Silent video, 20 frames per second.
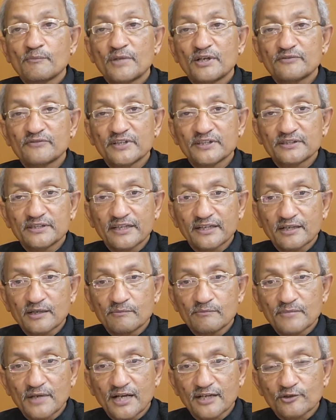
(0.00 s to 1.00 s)
But when they
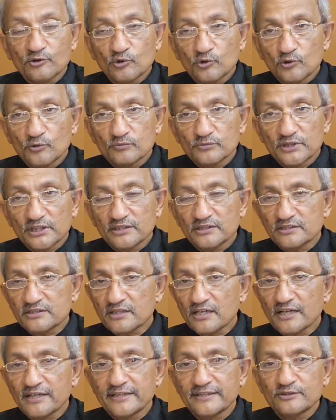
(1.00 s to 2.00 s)
come back home, they'll
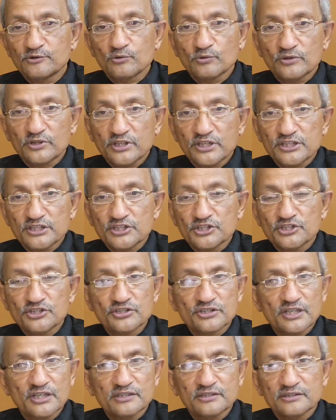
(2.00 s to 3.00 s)
try to
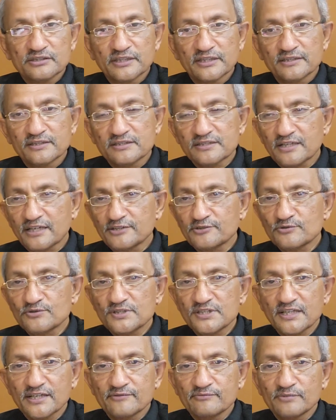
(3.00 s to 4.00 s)
cringe and they'll try
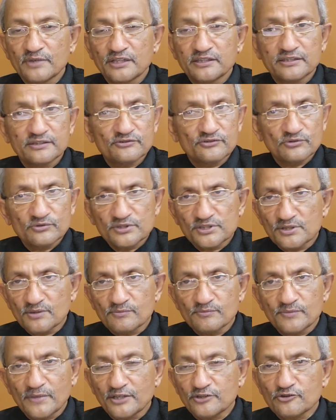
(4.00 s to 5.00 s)
to save money. So it's
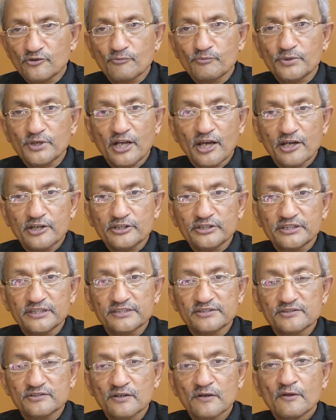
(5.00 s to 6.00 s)
a matter of
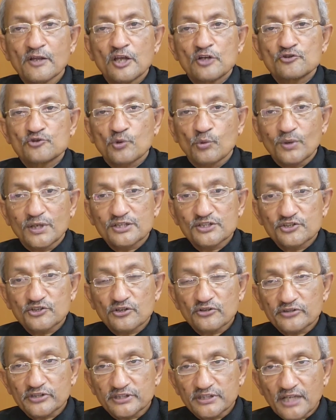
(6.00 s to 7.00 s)
priorities. So once
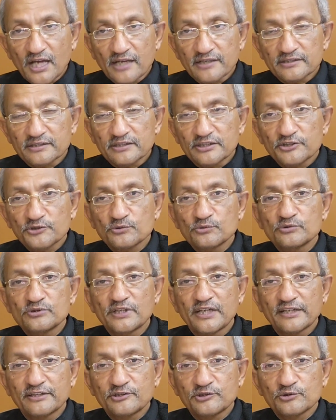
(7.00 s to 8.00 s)
you're retired, you
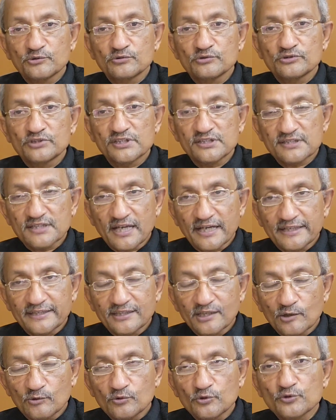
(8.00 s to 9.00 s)
would get to
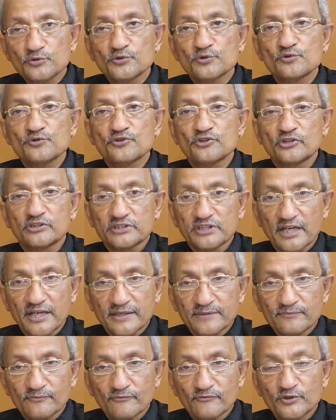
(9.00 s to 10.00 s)
decide how to use your
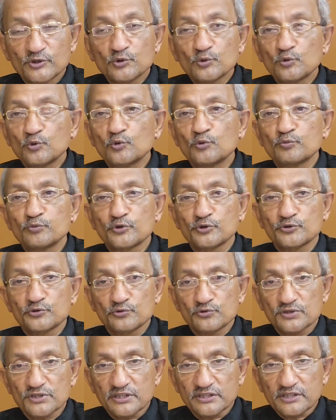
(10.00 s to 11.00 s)
time, with whom to
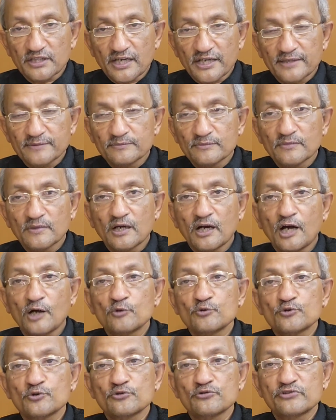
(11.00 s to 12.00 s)
use the time,
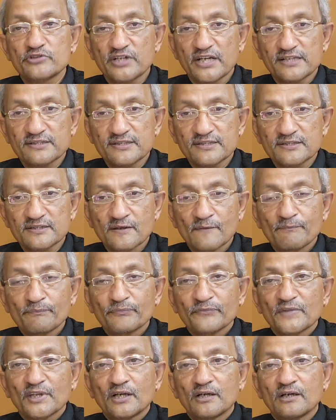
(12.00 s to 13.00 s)
how to dress,
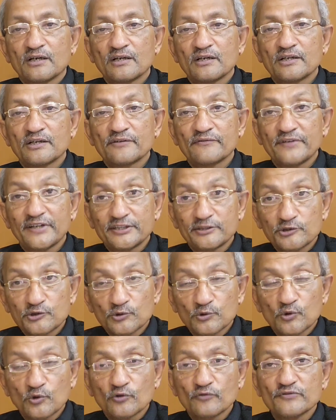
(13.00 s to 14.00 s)
when
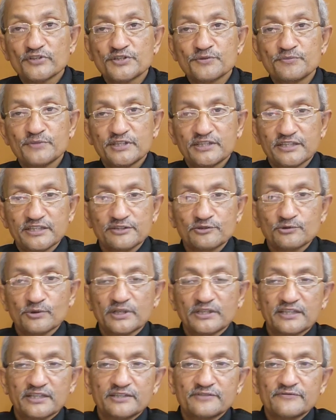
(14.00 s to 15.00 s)
to go, which meeting
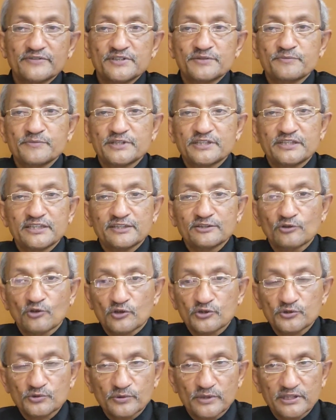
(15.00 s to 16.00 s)
to attend, which meeting
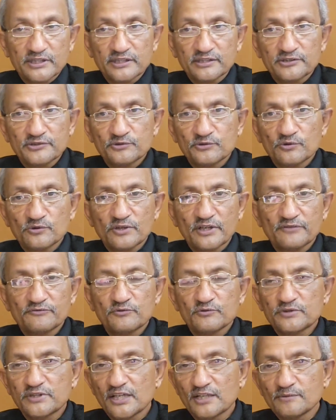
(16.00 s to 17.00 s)
not to attend. You don't
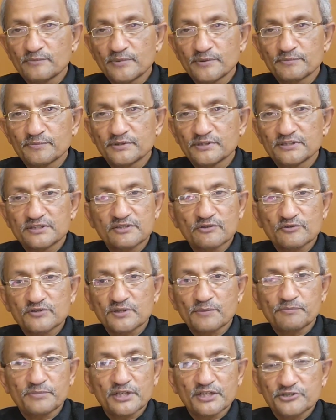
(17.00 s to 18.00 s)
have to tell people it
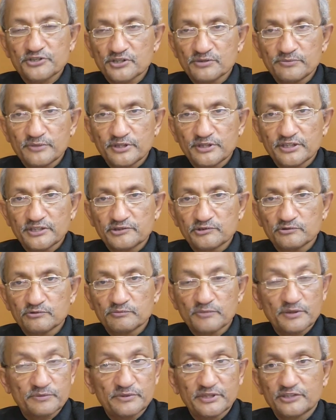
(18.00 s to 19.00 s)
was a pleasure meeting
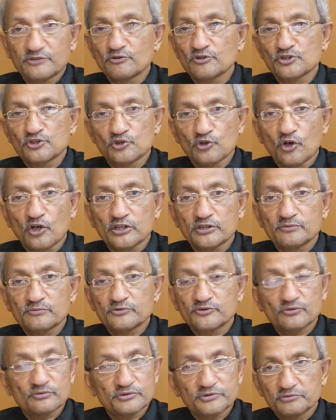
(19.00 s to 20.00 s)
you. Maybe it was not.
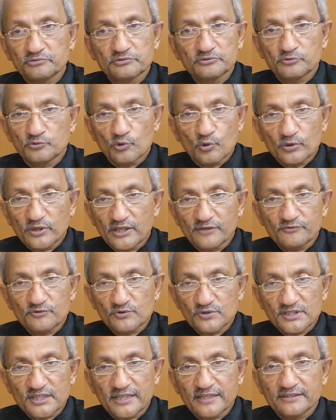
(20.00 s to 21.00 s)
So you don't have
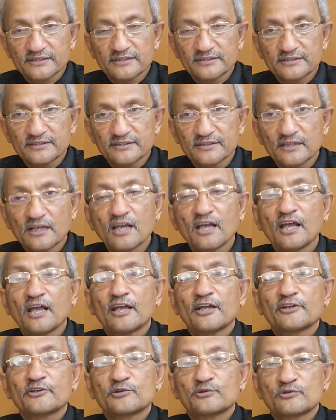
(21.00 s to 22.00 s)
to say anything.
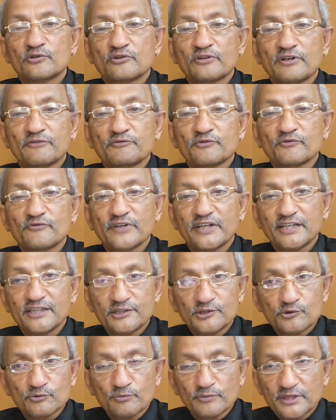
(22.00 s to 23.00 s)
You don't have to
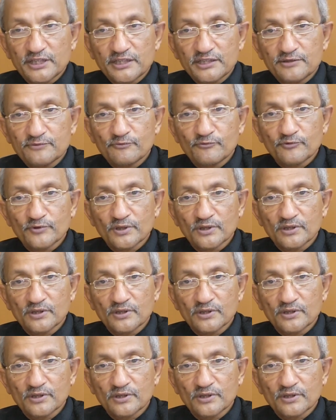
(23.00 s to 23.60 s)
wait to meet.